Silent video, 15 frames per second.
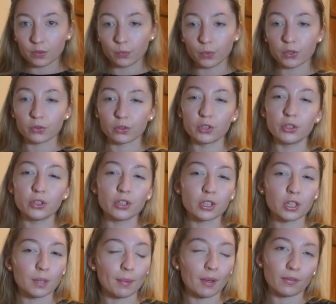which were usually
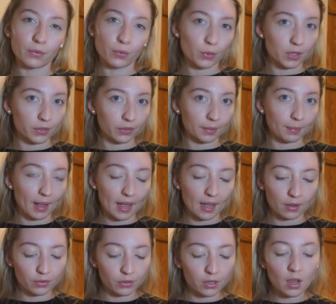about £43.